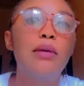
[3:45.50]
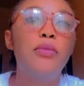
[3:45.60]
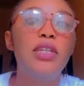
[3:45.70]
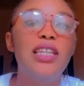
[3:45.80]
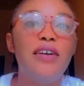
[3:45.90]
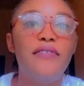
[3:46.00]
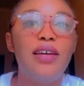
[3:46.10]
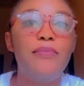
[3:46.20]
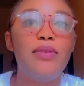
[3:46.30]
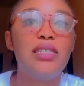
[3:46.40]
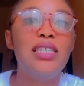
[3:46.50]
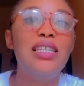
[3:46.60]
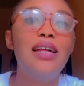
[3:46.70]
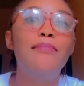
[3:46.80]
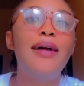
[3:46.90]
morning after pills. It's
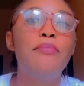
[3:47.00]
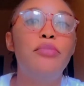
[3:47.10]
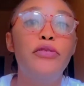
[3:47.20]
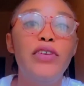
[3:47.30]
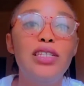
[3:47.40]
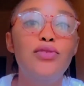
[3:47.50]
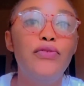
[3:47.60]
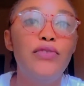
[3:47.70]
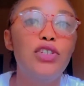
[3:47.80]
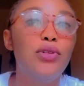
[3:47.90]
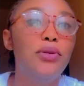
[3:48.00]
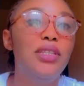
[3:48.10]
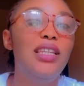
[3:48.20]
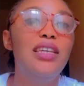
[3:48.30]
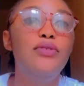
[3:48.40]
helped by preventing ovulation or
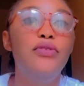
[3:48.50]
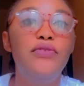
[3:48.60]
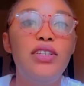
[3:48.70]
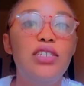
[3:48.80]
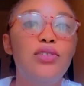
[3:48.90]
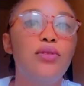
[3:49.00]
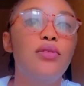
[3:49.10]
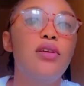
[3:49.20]
delaying ovulation,